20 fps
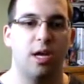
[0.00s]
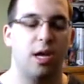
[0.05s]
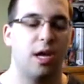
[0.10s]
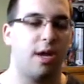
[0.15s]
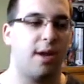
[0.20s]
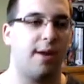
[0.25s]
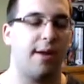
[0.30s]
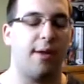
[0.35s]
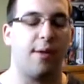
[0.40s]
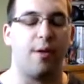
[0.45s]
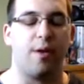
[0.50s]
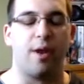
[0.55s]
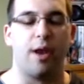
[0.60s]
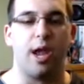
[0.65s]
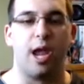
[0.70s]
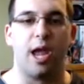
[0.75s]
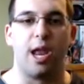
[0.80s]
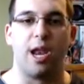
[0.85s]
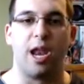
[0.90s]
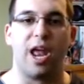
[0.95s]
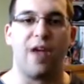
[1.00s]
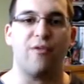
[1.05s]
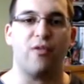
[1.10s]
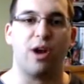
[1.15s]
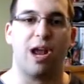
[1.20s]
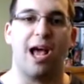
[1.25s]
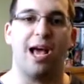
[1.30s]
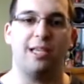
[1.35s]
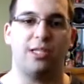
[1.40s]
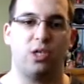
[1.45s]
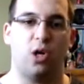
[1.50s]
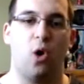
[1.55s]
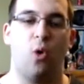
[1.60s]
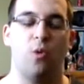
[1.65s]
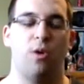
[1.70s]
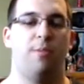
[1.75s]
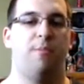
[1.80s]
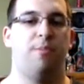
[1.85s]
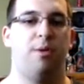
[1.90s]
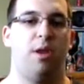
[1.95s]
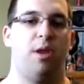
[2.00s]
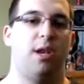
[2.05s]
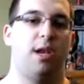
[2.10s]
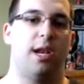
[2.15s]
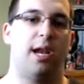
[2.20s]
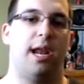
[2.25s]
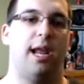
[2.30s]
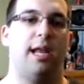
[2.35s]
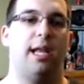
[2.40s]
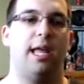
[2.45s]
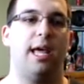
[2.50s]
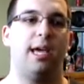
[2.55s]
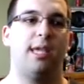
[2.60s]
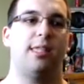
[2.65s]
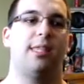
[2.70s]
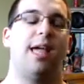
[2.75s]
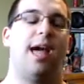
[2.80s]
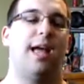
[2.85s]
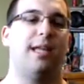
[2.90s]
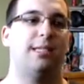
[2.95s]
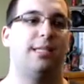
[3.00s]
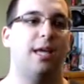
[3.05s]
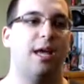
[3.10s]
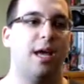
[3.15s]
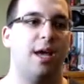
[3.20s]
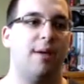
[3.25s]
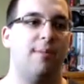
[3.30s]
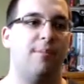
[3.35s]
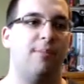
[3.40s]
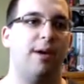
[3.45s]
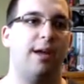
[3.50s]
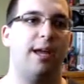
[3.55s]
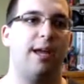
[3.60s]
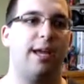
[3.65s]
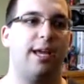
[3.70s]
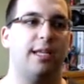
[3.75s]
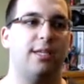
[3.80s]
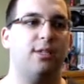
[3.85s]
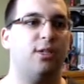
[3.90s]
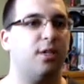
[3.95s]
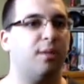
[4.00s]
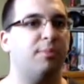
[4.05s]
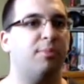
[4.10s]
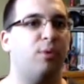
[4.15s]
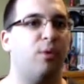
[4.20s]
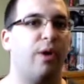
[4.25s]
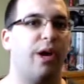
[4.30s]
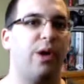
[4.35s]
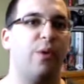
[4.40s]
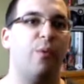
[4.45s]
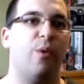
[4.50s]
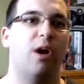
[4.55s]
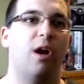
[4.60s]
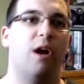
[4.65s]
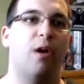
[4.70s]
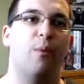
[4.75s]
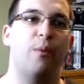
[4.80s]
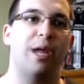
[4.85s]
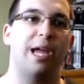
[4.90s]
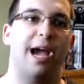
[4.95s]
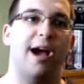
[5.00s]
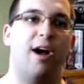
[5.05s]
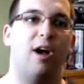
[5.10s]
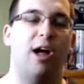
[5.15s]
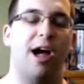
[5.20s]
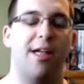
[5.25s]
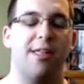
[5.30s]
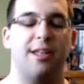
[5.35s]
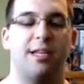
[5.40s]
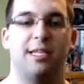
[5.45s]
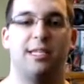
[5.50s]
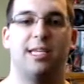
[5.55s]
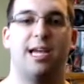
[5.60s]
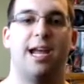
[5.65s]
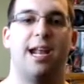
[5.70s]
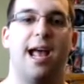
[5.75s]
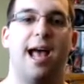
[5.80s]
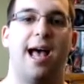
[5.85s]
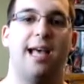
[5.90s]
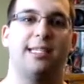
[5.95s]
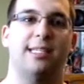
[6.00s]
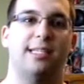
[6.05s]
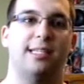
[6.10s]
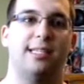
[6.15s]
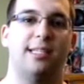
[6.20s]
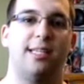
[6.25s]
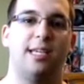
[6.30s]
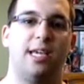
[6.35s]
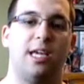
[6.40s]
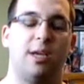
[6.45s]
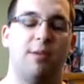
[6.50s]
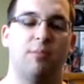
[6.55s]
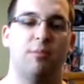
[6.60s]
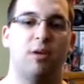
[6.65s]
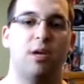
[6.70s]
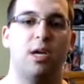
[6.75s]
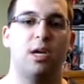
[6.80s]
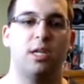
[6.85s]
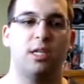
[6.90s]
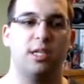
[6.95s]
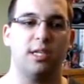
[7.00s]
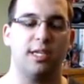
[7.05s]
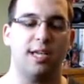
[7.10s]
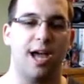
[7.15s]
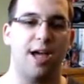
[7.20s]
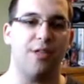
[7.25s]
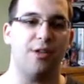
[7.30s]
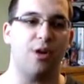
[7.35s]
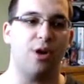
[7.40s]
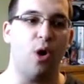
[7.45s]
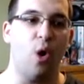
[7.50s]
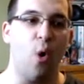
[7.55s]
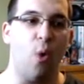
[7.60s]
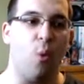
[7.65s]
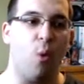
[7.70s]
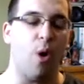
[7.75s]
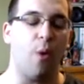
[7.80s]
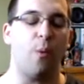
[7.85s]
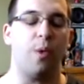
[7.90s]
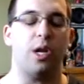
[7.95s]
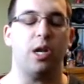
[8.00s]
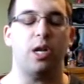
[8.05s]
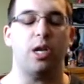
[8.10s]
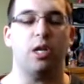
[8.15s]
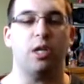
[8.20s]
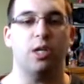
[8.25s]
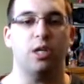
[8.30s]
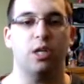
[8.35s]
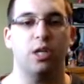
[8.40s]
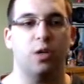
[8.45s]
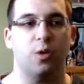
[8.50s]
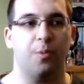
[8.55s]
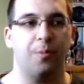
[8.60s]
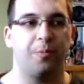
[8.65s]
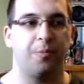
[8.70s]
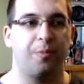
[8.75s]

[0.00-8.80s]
And everyone has their own opinion, and I like that, but it gets to the point where we all have to decide as a team together what we need to do.